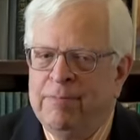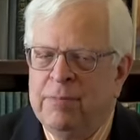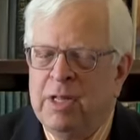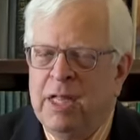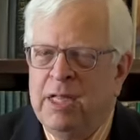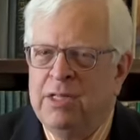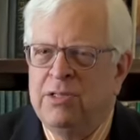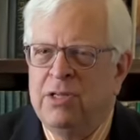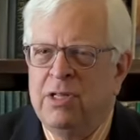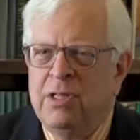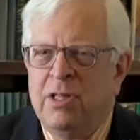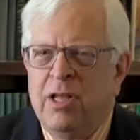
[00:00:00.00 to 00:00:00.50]

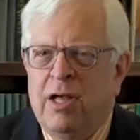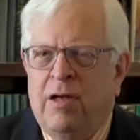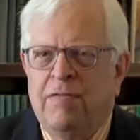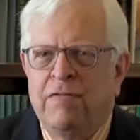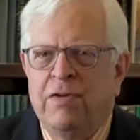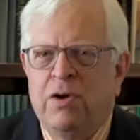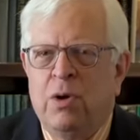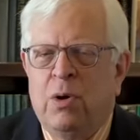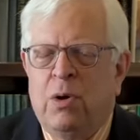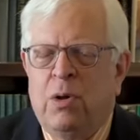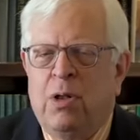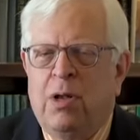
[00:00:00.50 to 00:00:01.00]
it's a tough
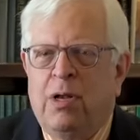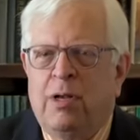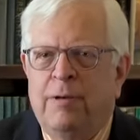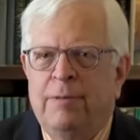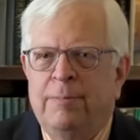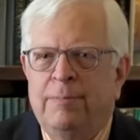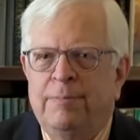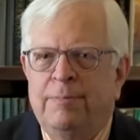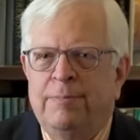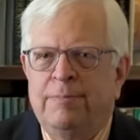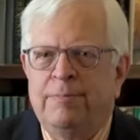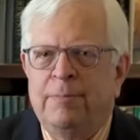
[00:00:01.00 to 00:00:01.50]
call.
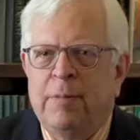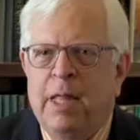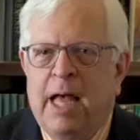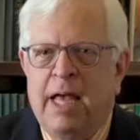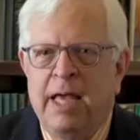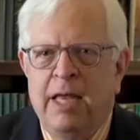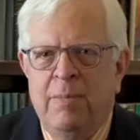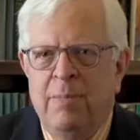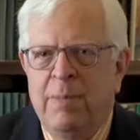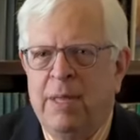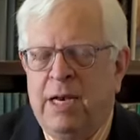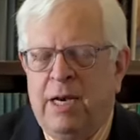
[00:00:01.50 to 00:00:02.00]
I
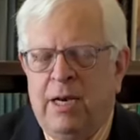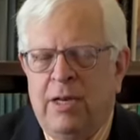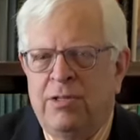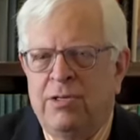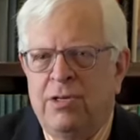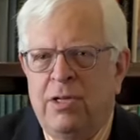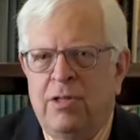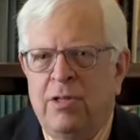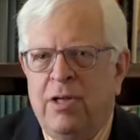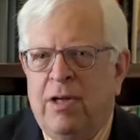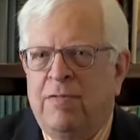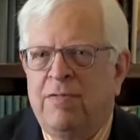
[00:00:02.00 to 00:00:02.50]
admit it, it's
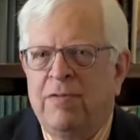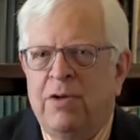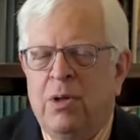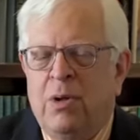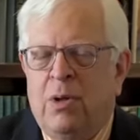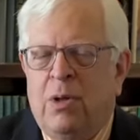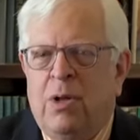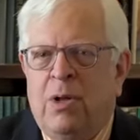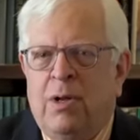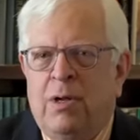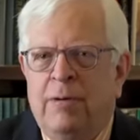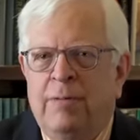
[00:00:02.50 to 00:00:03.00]
a tough
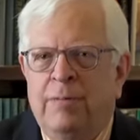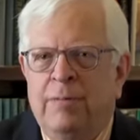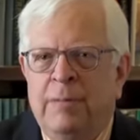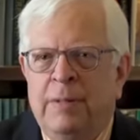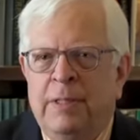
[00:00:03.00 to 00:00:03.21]
call.